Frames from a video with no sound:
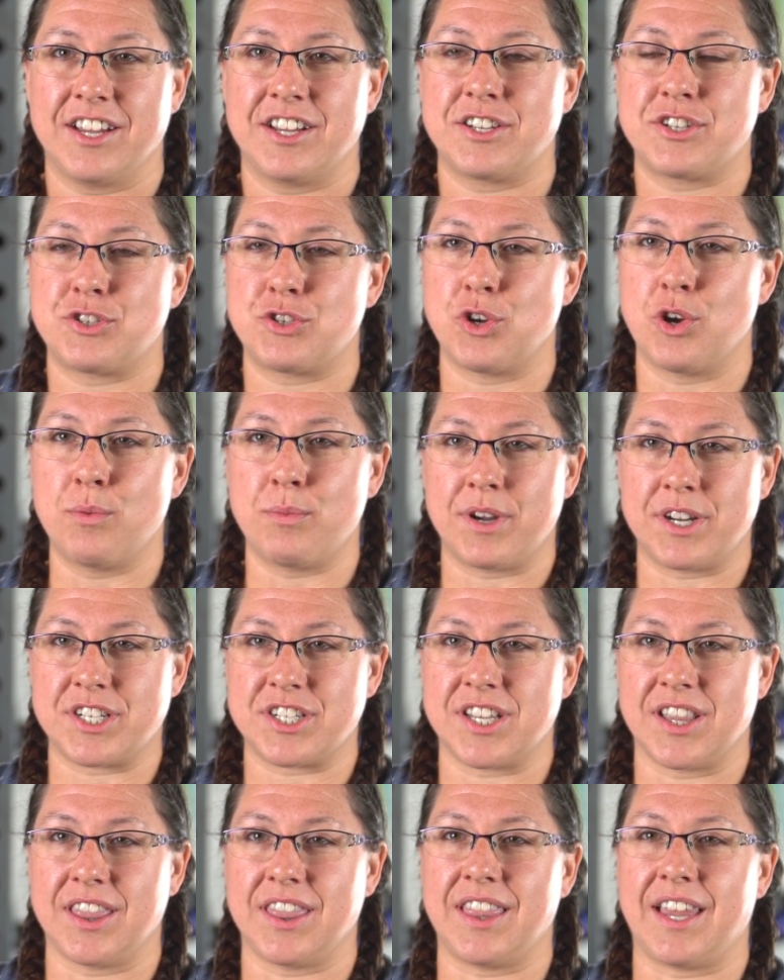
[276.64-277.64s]
so
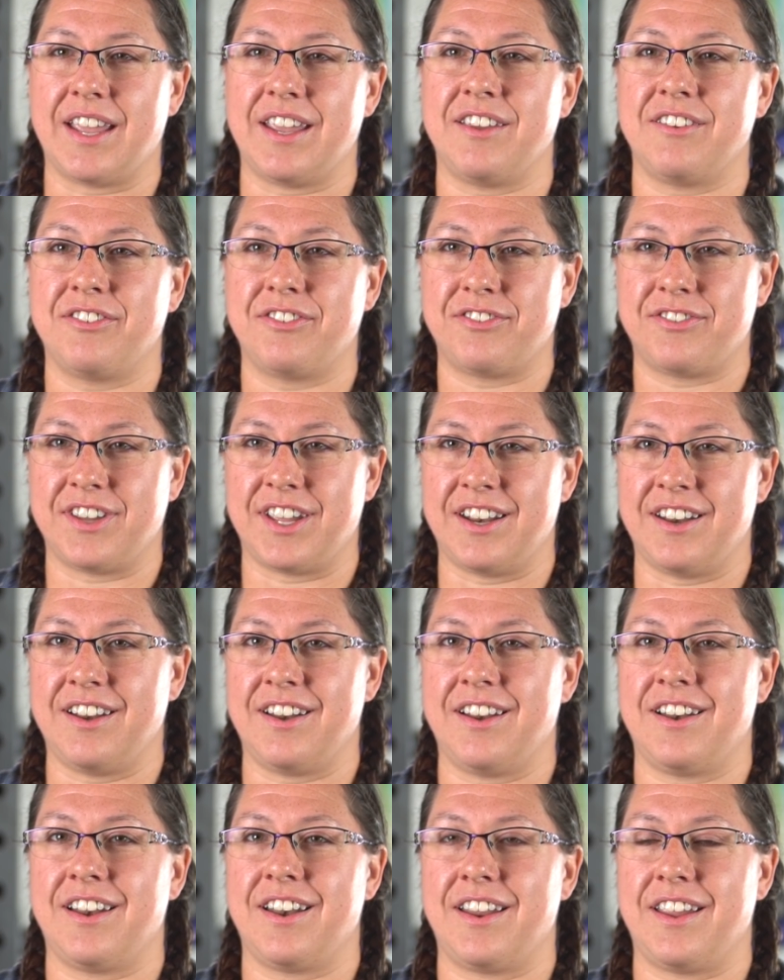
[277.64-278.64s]
much life
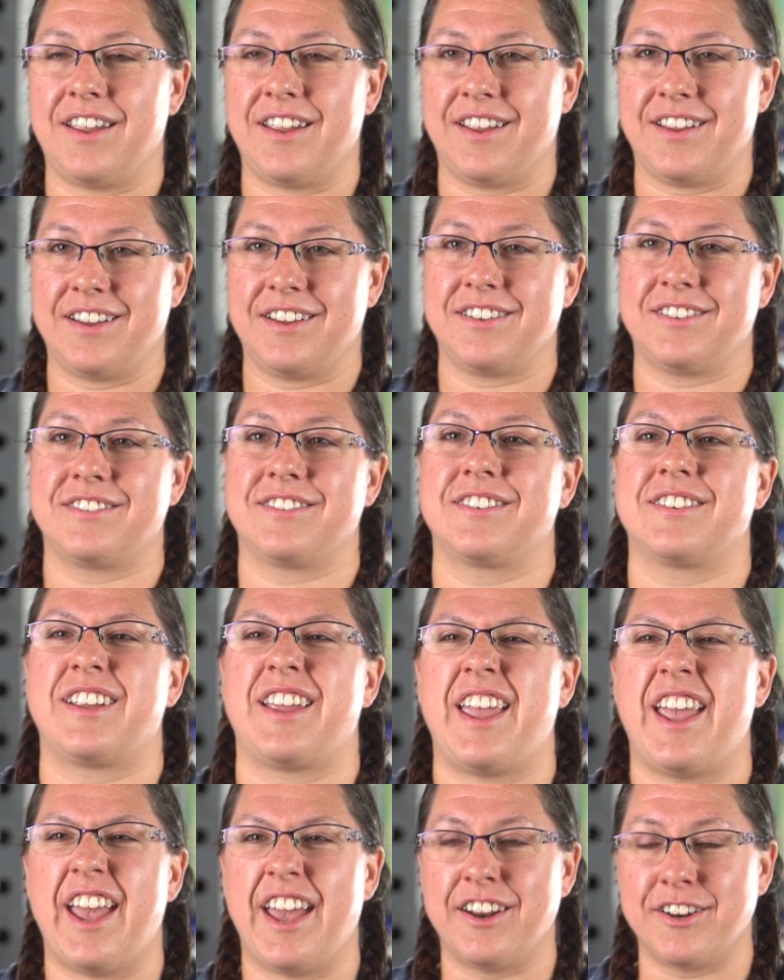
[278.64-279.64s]
and
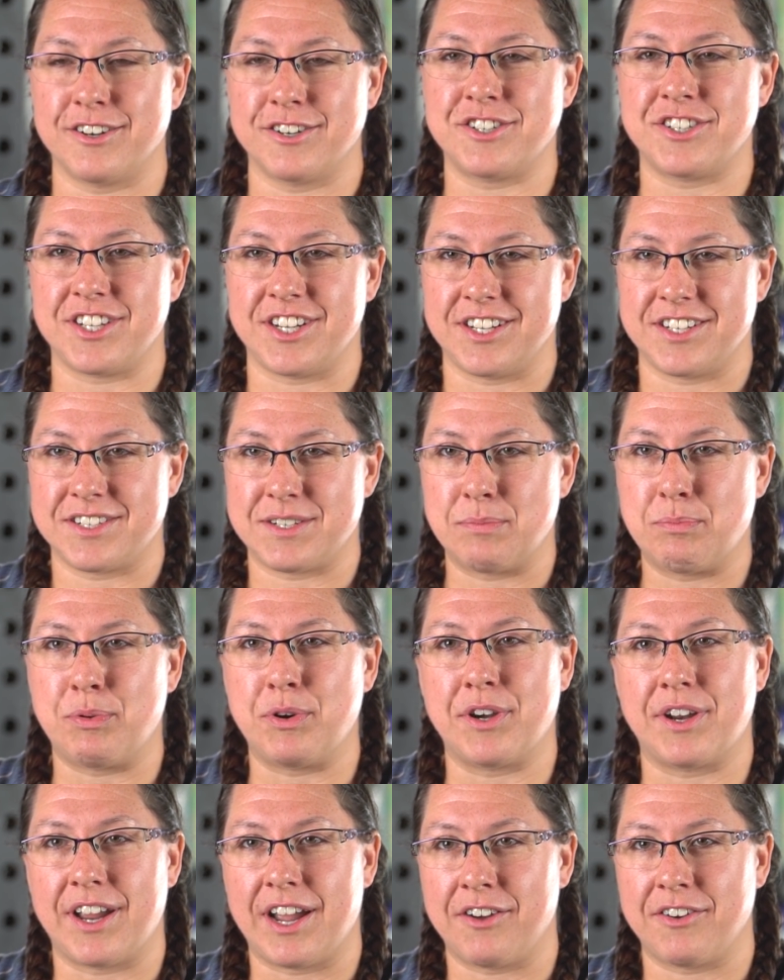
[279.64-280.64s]
energy to
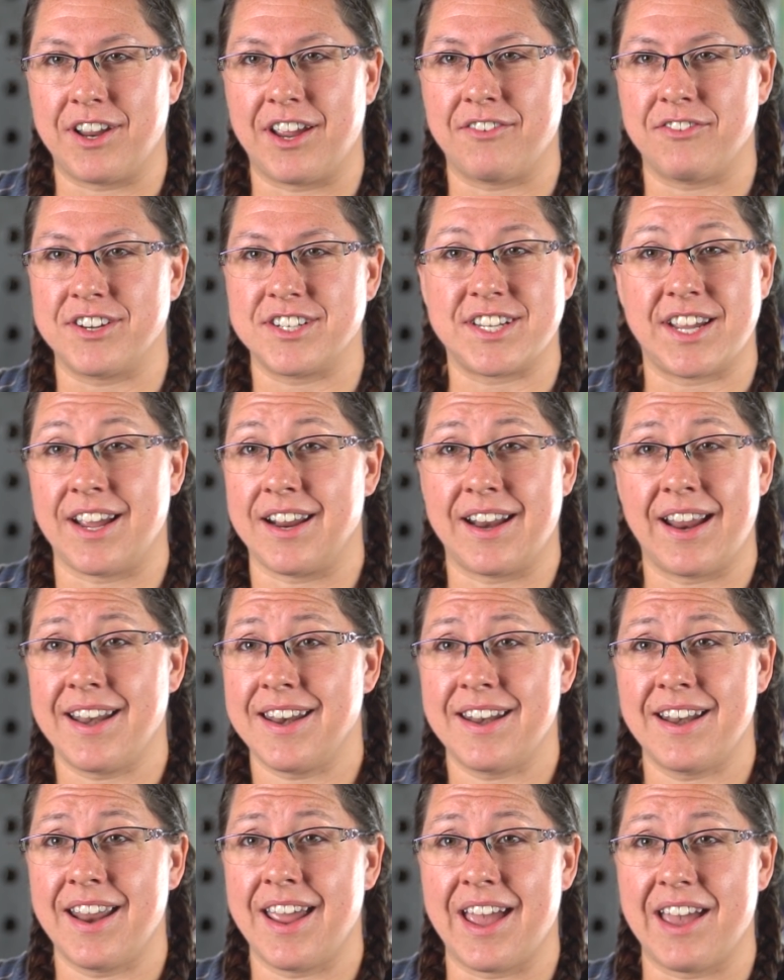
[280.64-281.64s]
put out every day, and I
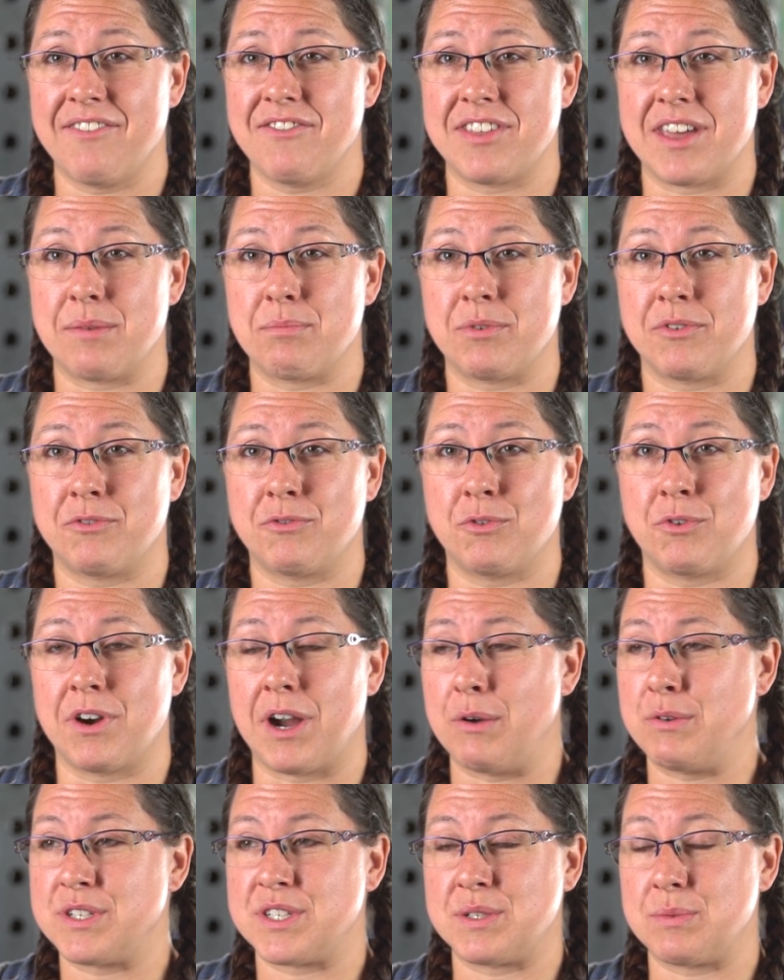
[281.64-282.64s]
didn't have that before.
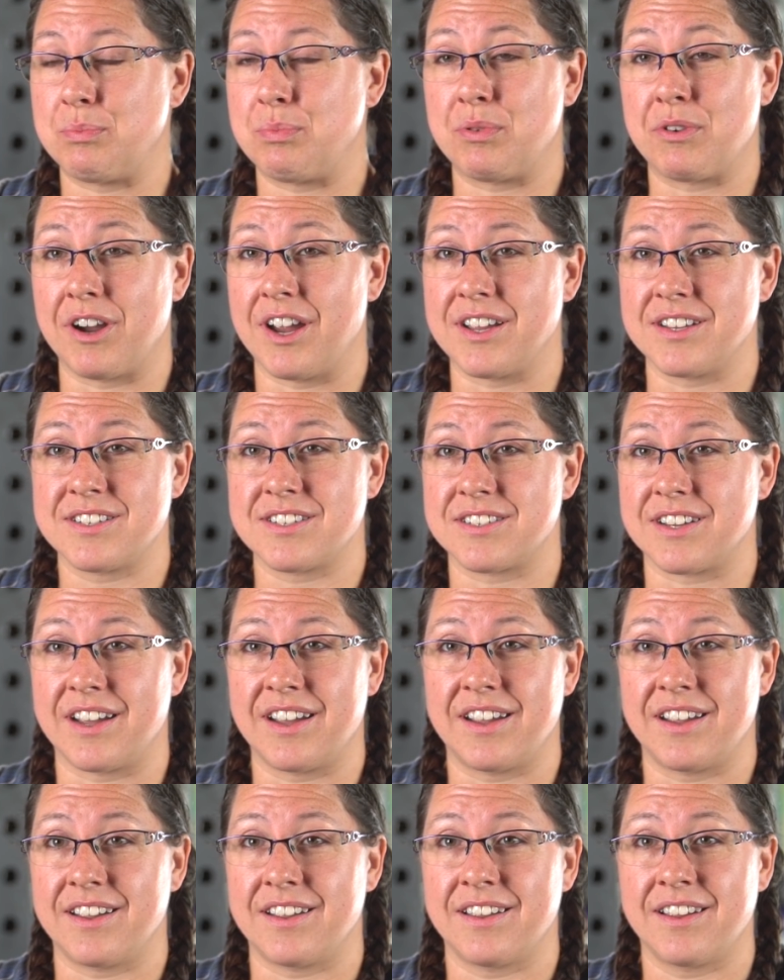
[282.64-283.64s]
I was depressed.
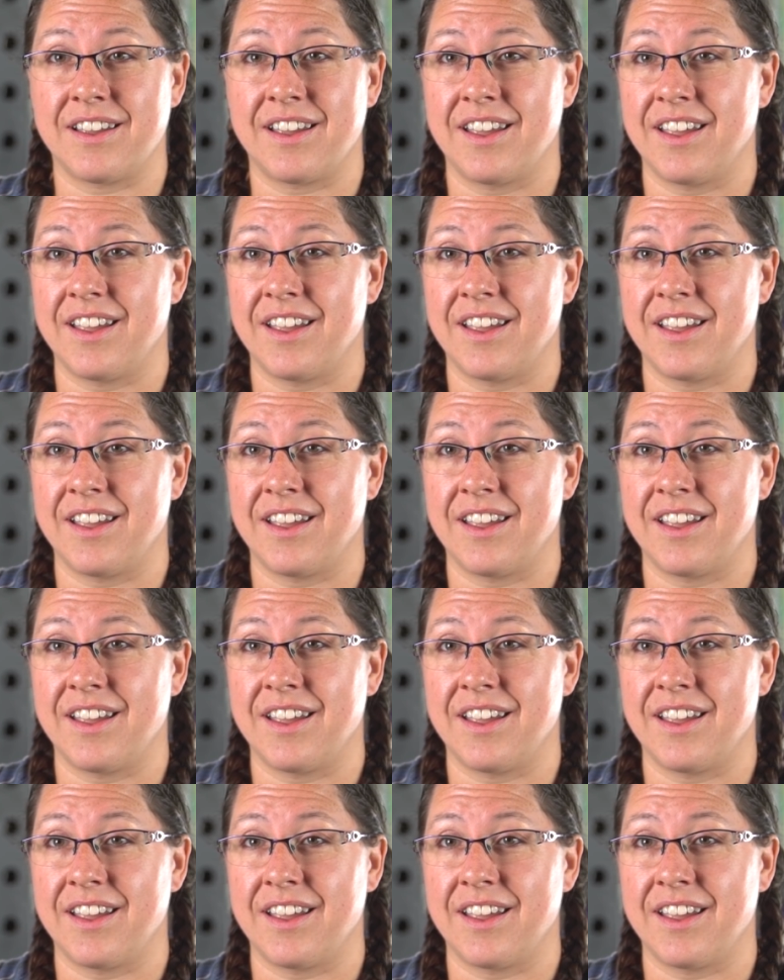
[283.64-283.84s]
I